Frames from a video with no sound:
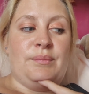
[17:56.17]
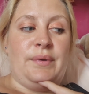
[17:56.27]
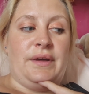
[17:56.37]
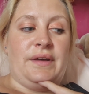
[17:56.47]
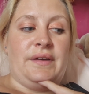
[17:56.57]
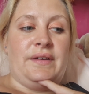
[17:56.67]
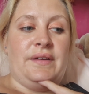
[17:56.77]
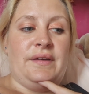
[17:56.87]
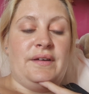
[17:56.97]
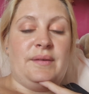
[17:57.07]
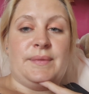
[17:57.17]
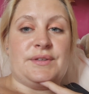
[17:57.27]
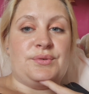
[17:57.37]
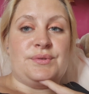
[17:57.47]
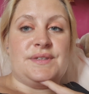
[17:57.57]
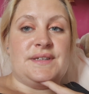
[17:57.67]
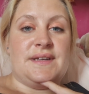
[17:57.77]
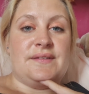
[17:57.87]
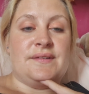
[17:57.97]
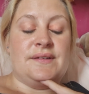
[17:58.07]
but I'm exhausted
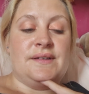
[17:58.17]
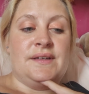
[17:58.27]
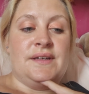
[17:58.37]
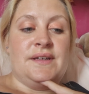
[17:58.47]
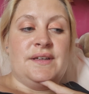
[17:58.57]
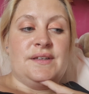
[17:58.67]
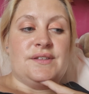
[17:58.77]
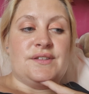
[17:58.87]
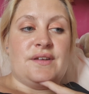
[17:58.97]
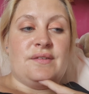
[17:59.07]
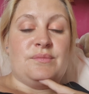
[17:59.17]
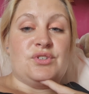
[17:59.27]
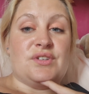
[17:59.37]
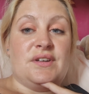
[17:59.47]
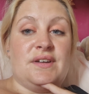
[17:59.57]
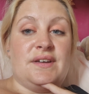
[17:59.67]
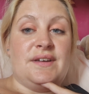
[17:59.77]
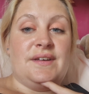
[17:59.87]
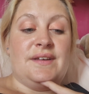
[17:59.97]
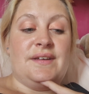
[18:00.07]
now, so I'm just gonna
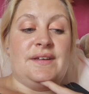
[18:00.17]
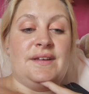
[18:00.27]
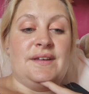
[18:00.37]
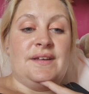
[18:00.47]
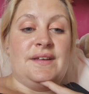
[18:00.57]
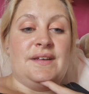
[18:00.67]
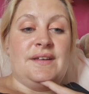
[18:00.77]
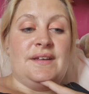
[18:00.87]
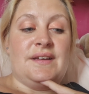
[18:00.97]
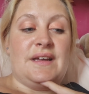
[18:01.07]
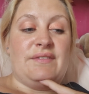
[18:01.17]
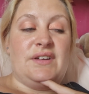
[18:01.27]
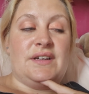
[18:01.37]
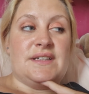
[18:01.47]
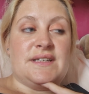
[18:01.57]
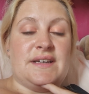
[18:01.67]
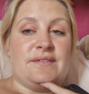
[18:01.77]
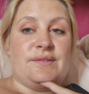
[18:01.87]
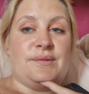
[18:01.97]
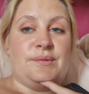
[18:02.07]
have a lie
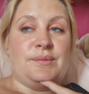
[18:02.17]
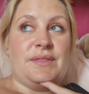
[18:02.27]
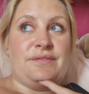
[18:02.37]
down with the